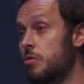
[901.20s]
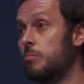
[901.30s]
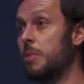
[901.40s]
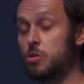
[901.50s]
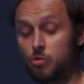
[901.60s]
is
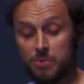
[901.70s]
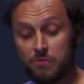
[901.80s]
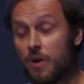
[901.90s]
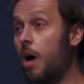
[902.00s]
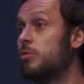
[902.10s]
not much to be
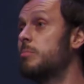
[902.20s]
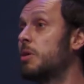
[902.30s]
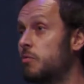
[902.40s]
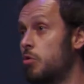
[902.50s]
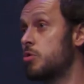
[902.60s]
found.
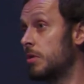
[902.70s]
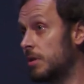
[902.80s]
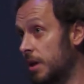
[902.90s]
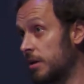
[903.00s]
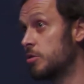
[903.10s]
But
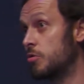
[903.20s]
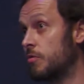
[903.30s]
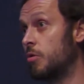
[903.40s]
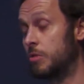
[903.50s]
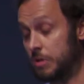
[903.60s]
fortunately, English,
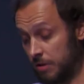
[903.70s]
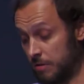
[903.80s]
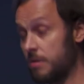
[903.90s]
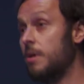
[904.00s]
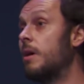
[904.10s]
of course,
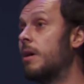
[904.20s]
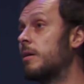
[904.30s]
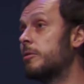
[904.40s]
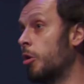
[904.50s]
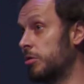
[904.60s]
is
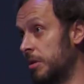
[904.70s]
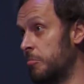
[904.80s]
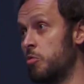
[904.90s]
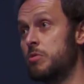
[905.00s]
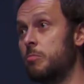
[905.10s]
not the
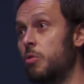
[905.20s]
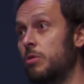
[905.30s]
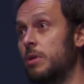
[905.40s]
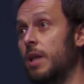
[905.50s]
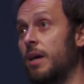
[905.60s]
most
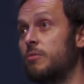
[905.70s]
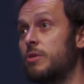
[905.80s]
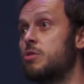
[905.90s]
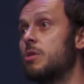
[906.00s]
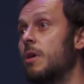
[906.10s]
important
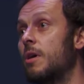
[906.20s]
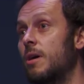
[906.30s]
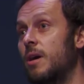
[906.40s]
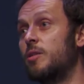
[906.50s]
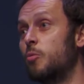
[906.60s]
language
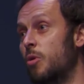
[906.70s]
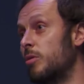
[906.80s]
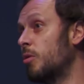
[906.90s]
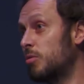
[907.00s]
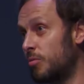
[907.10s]
in the
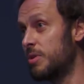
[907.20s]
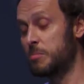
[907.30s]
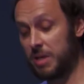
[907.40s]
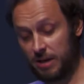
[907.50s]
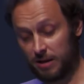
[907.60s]
world, although we
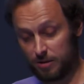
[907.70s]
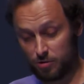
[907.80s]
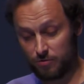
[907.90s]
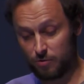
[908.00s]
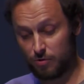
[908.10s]
speak English,
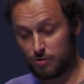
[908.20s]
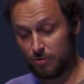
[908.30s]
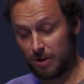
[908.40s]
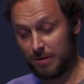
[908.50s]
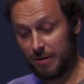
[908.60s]
of course,
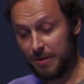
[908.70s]
today.